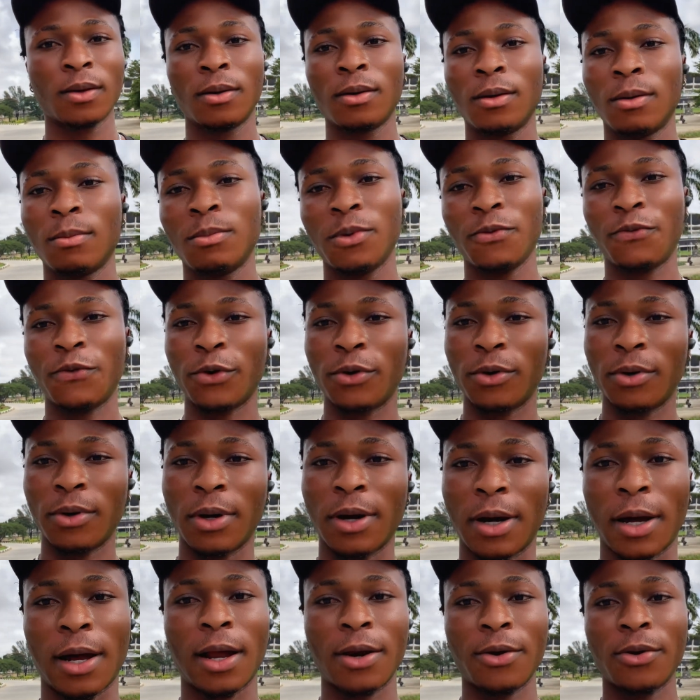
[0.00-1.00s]
before
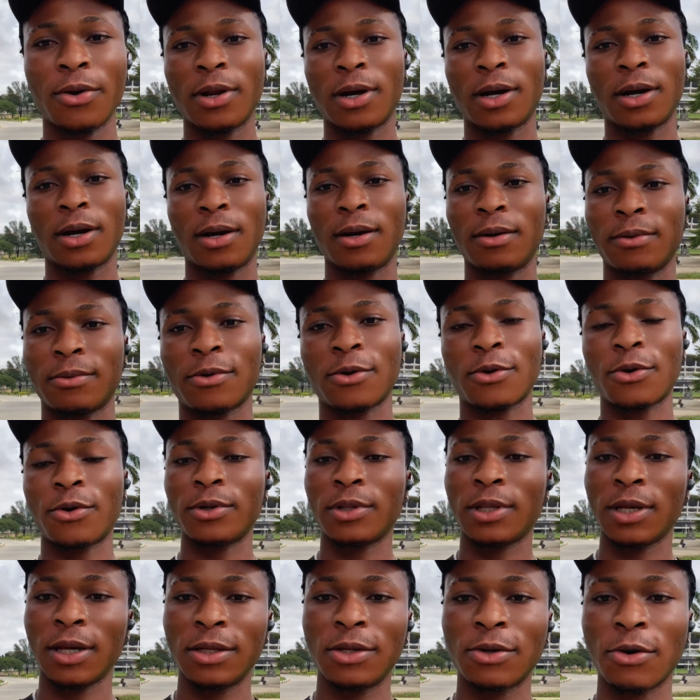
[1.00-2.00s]
another
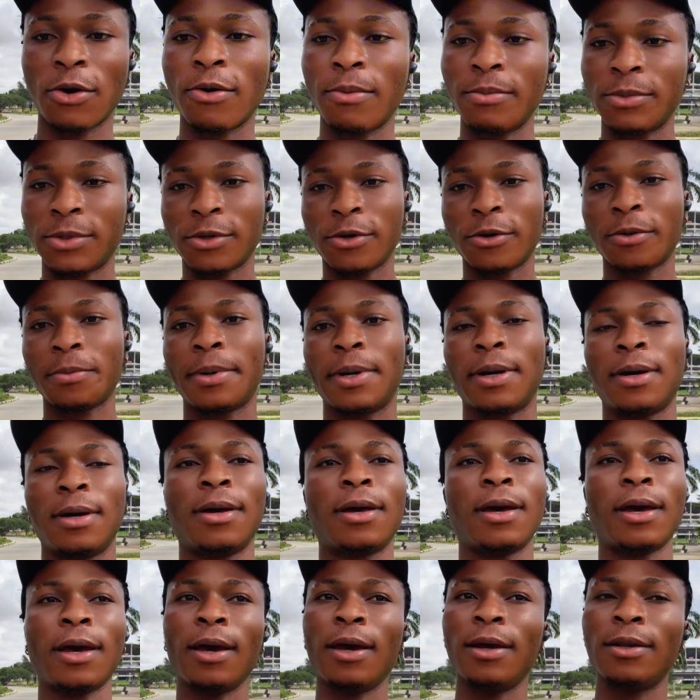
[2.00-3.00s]
content comes up
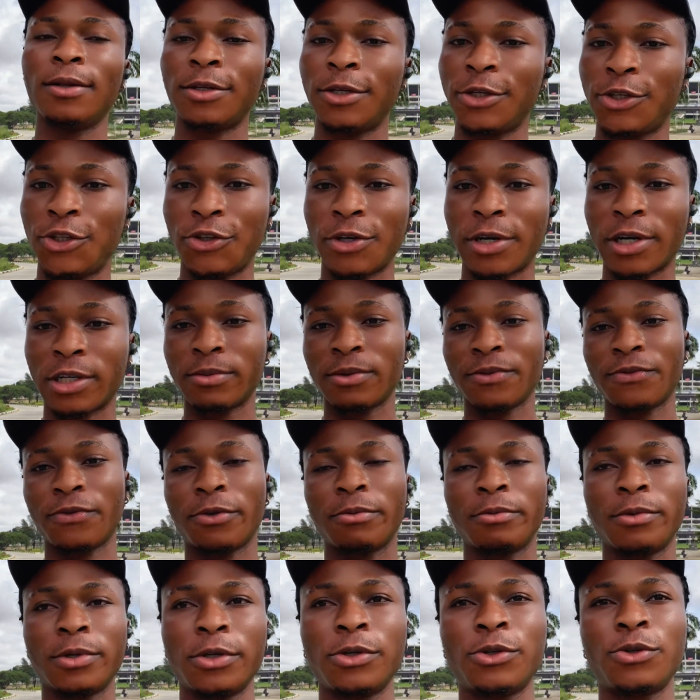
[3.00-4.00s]
and distracts me from
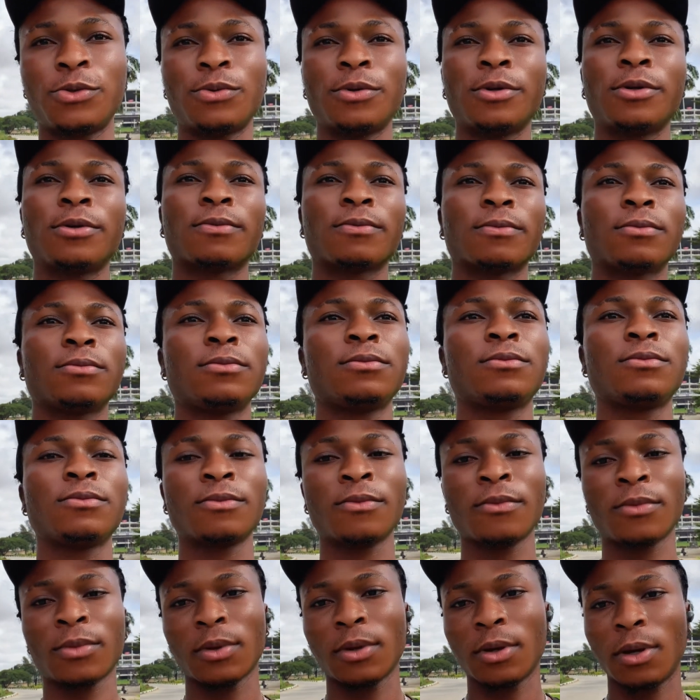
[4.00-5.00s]
this one.
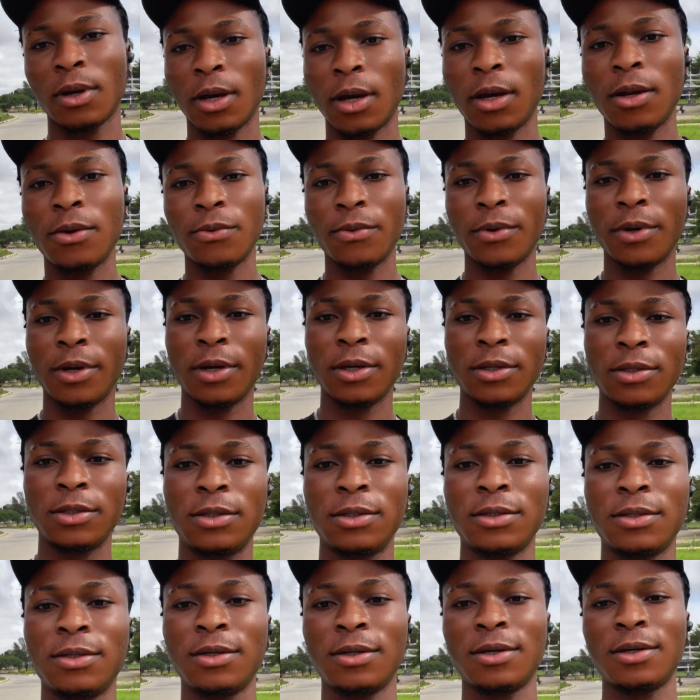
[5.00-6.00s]
Anyways,
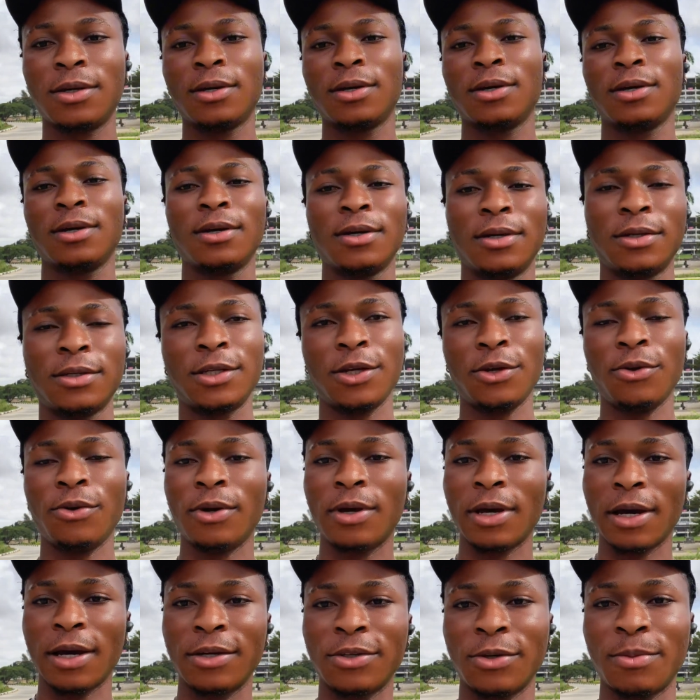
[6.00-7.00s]
see you
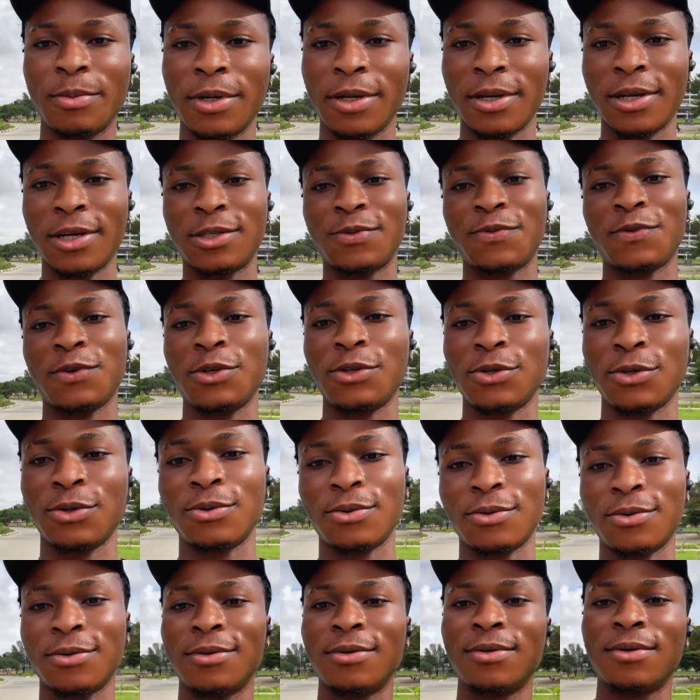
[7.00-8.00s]
guys on my next video.
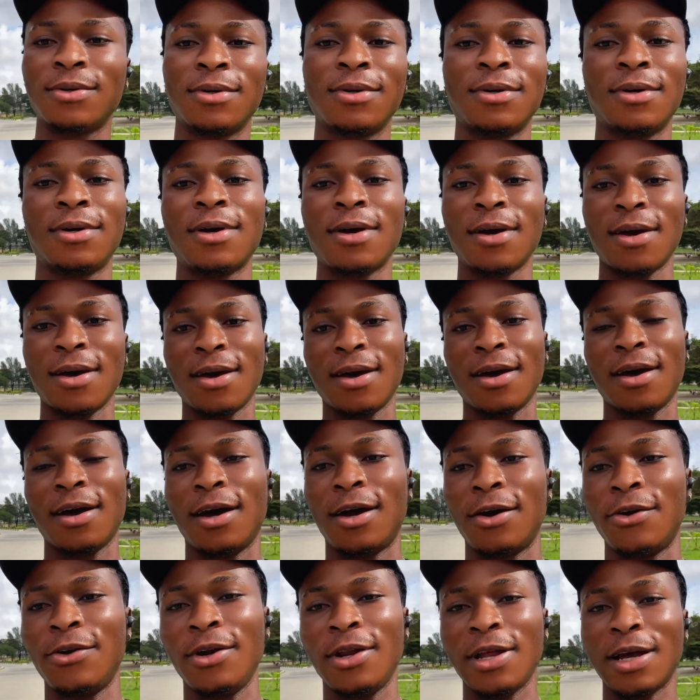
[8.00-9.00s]
I
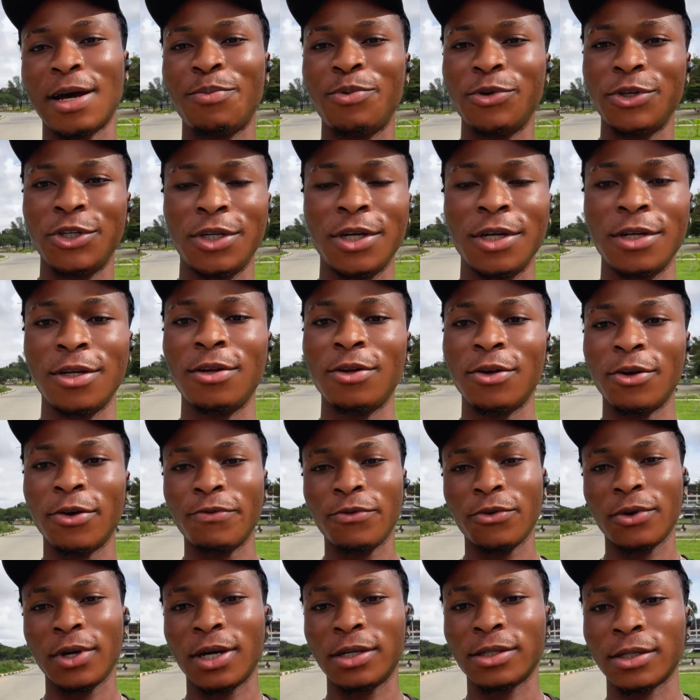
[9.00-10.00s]
really appreciate the love you
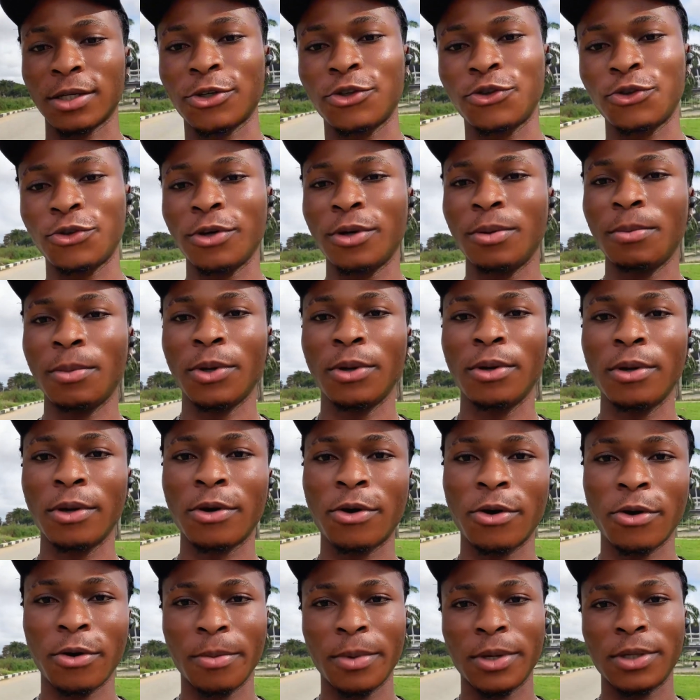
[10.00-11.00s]
guys are showing me on the
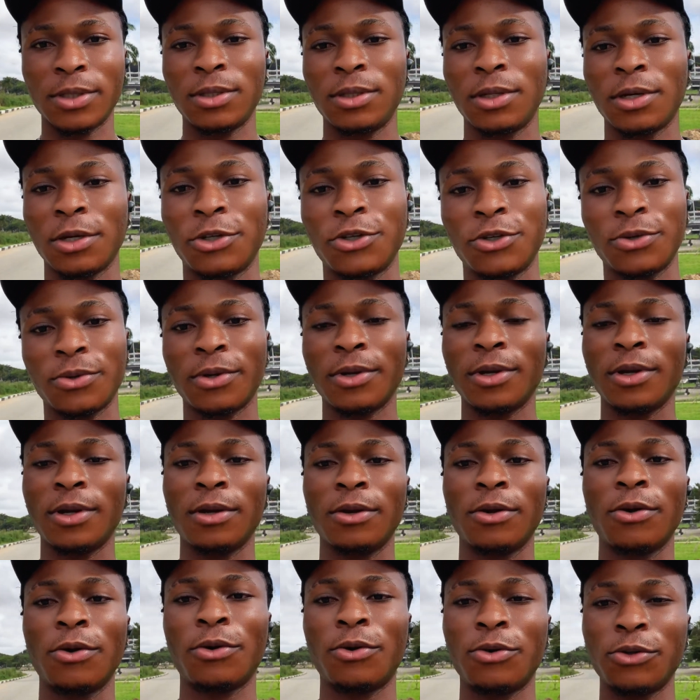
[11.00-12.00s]
comment section, and
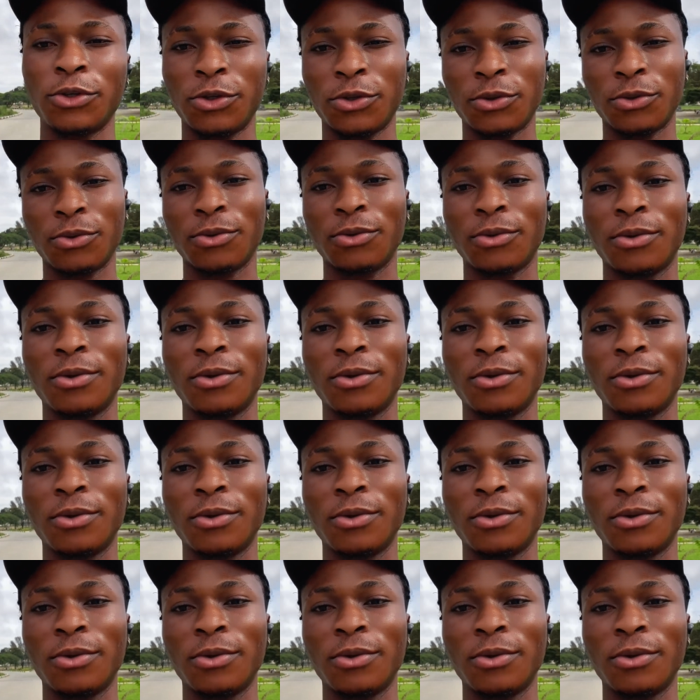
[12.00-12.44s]
also